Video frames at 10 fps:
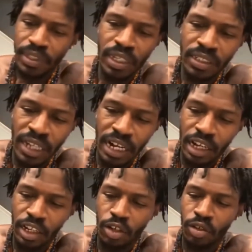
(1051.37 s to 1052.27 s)
He's not a
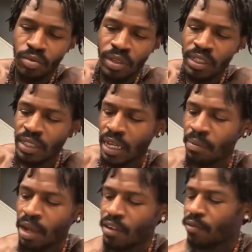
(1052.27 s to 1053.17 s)
clone. He's not a
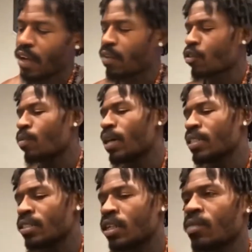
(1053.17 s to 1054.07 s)
Mach 5 robot.
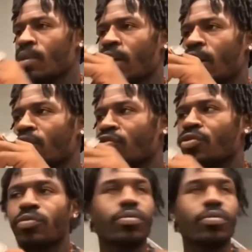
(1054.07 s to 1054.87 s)
He's under MK Ultra.